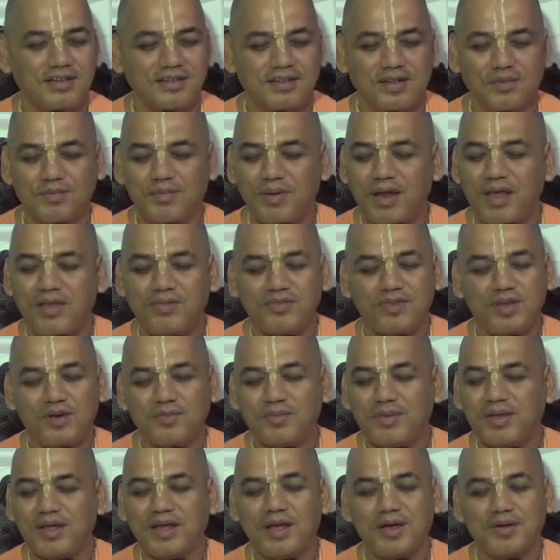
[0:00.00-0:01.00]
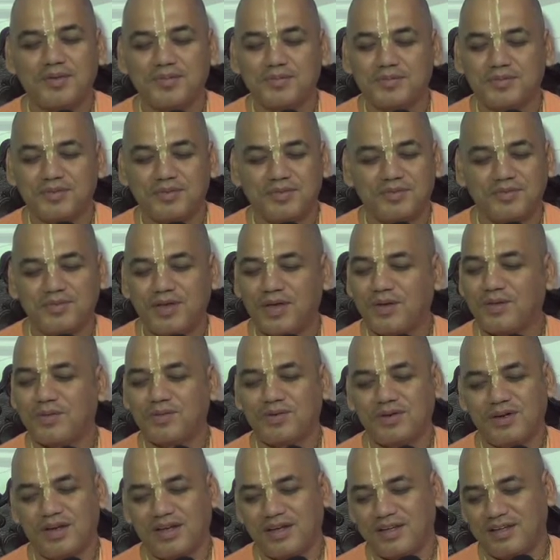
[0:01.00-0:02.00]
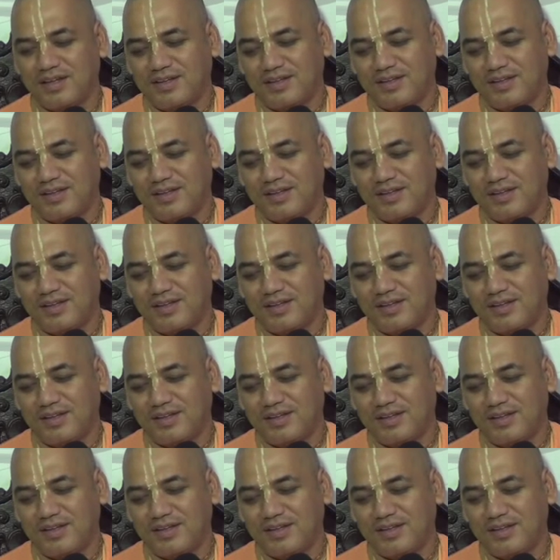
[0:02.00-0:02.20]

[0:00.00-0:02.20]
The place will become Vaikuntha.